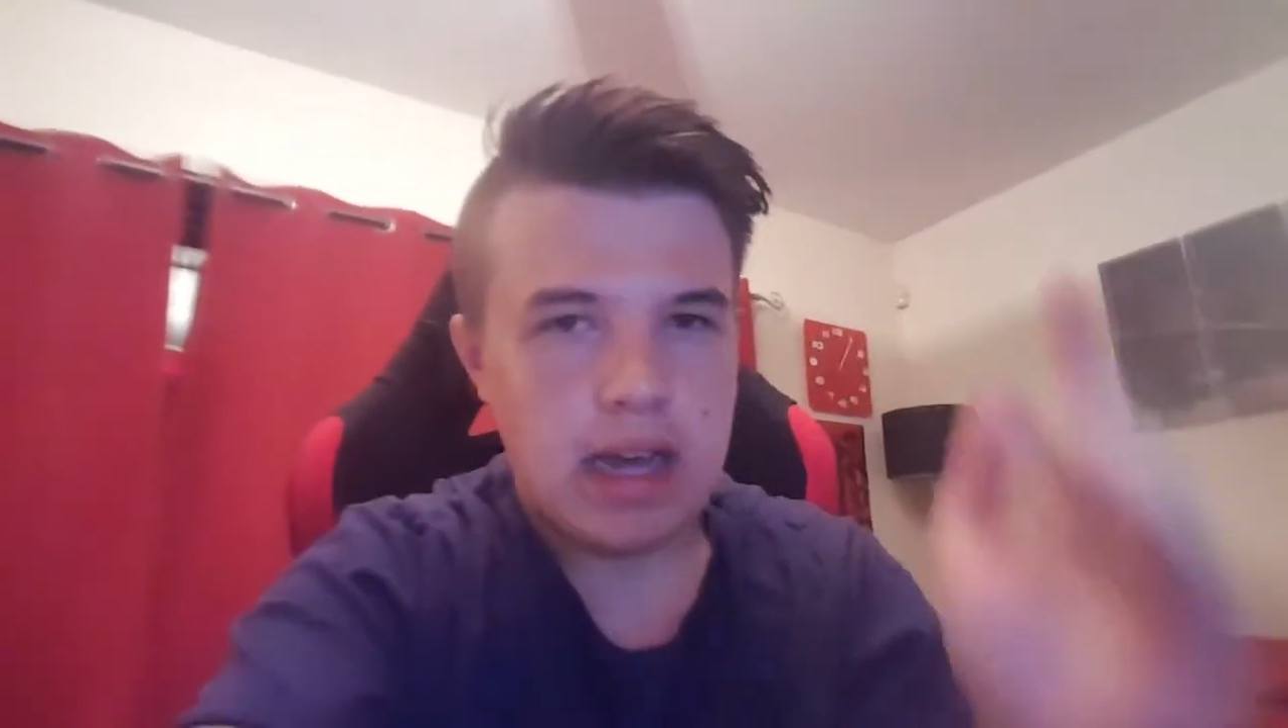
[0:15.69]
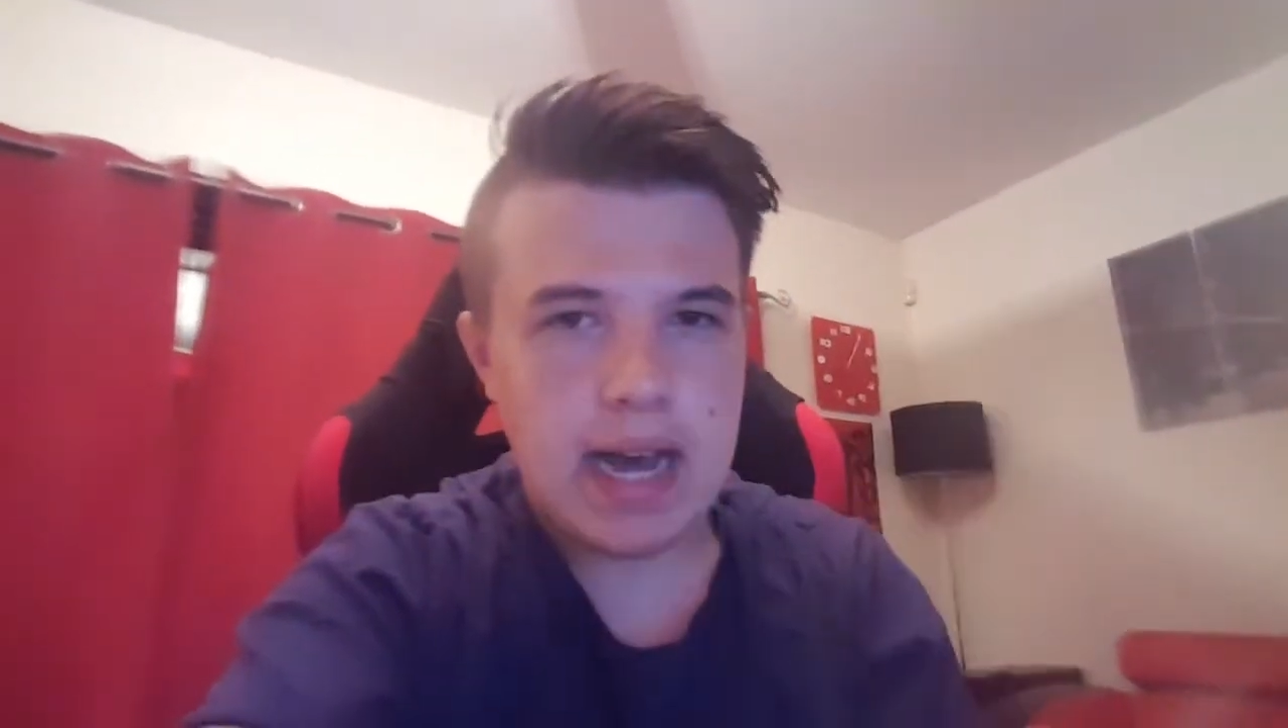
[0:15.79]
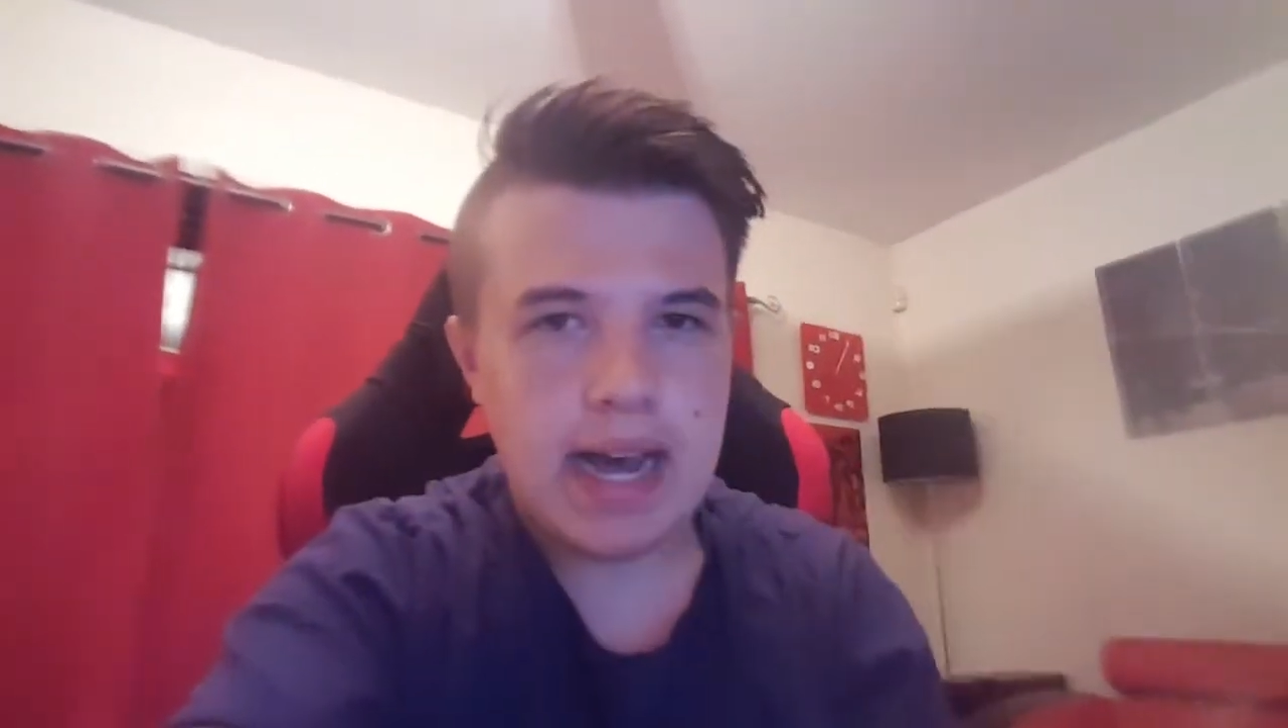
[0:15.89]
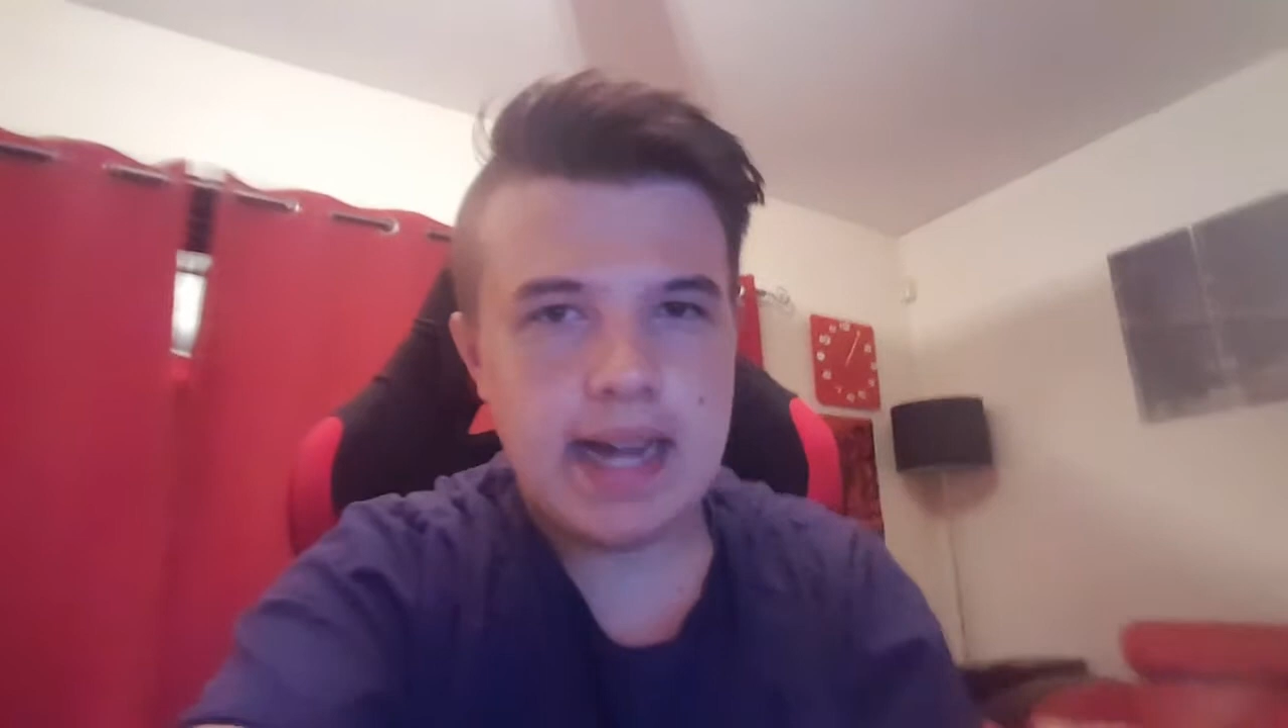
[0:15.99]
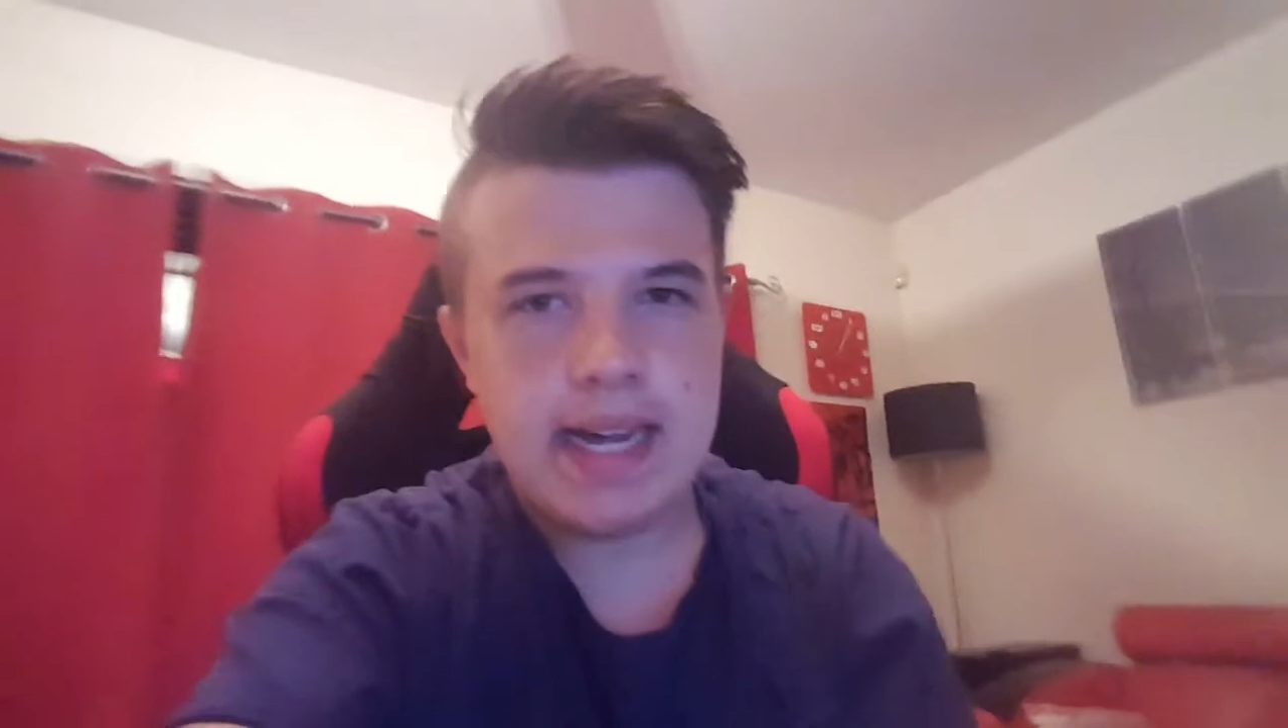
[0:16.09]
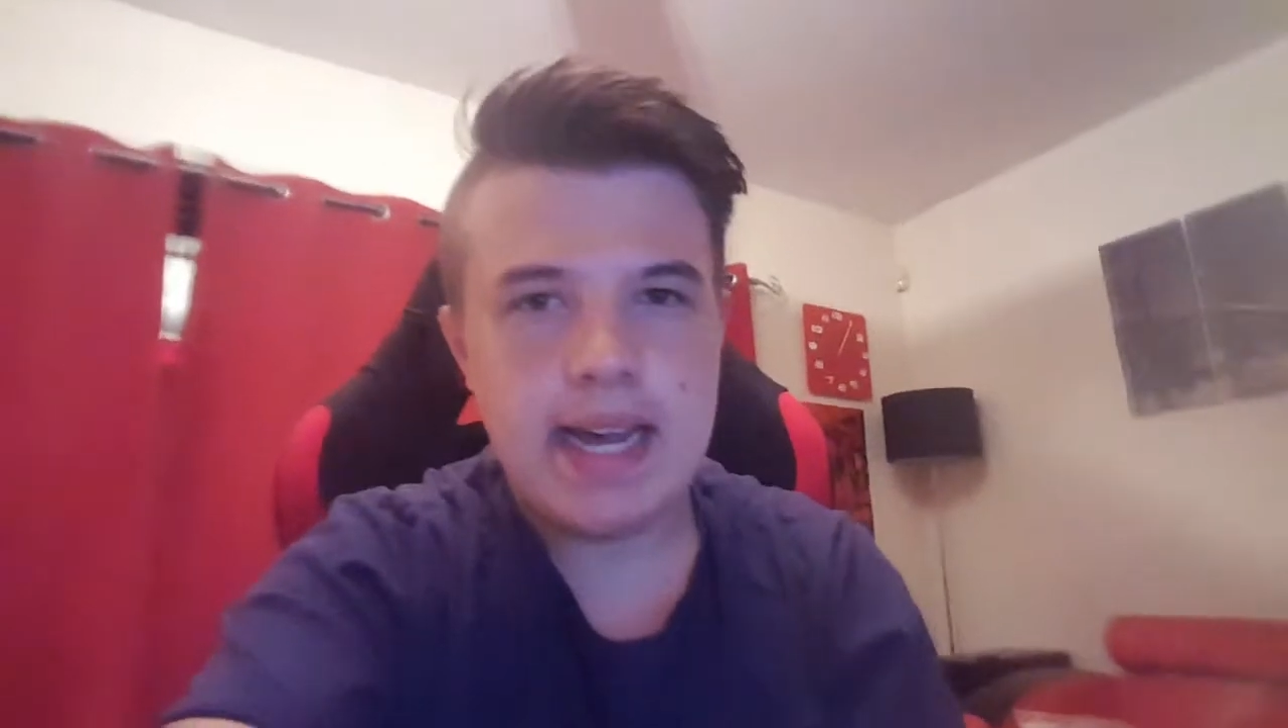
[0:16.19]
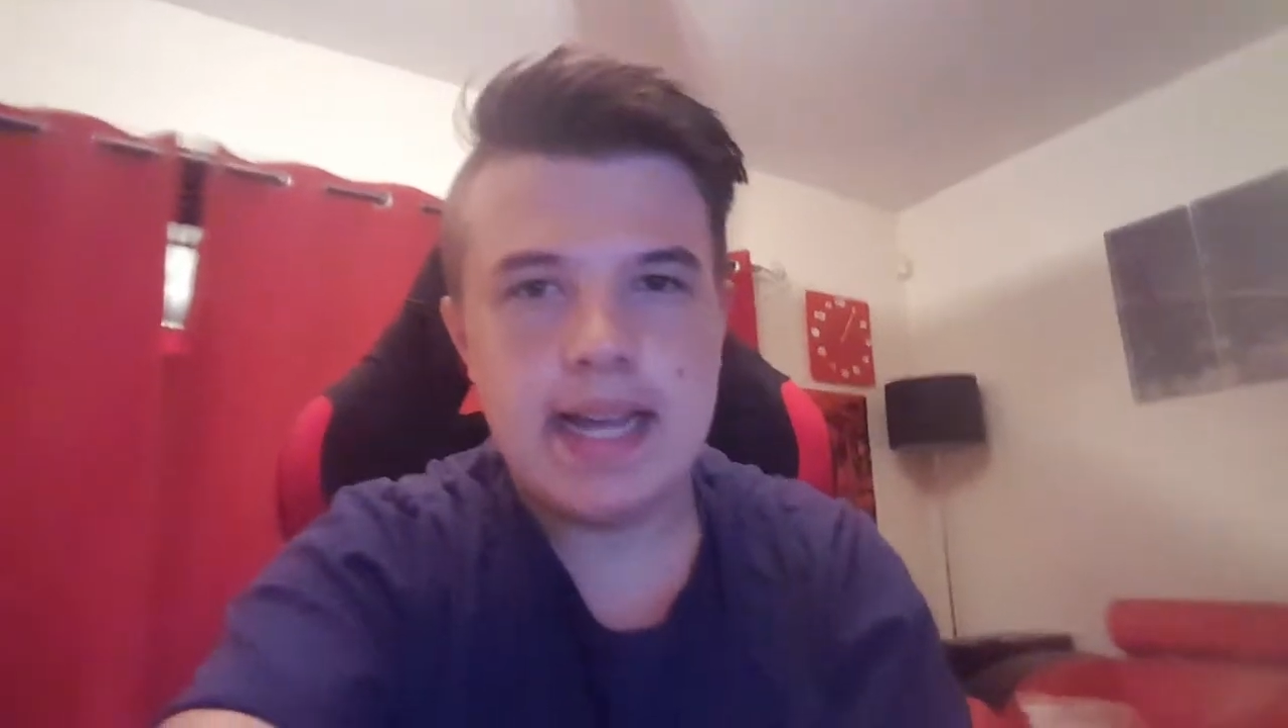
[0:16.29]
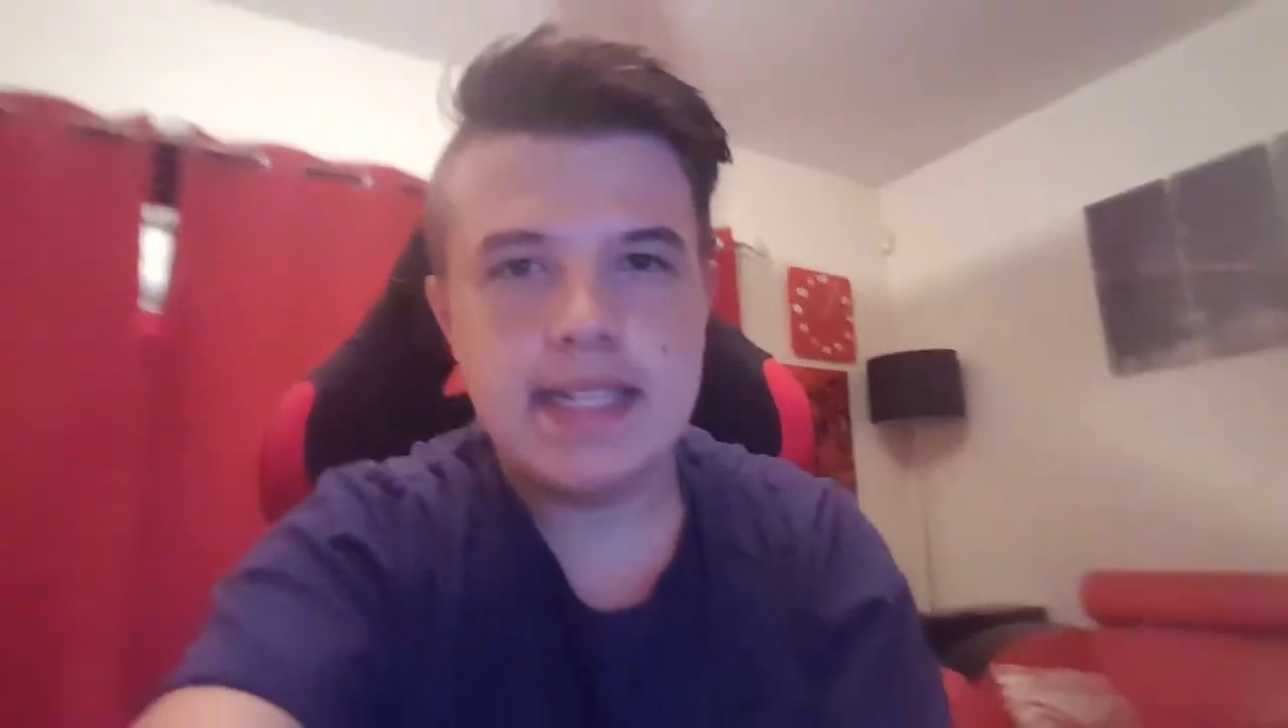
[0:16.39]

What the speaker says: I